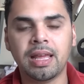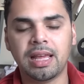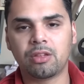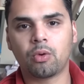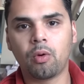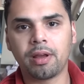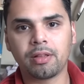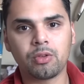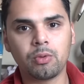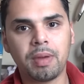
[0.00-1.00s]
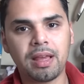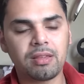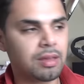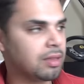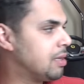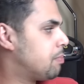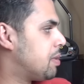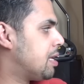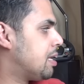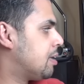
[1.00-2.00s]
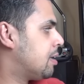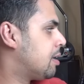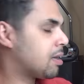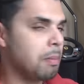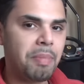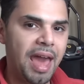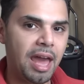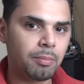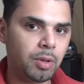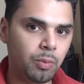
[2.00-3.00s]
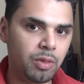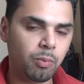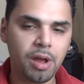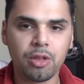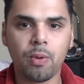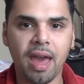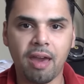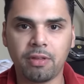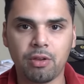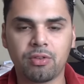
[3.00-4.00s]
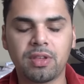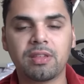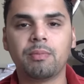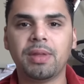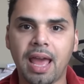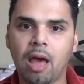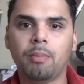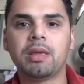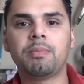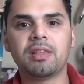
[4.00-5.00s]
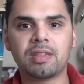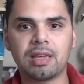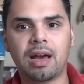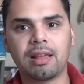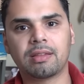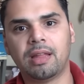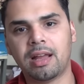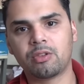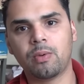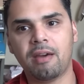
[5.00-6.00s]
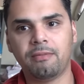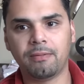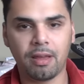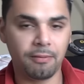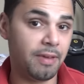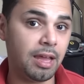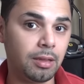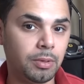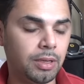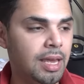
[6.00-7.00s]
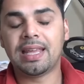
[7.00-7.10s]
is going to basically be compatible with what you have in your system and how many PCI slots you have available.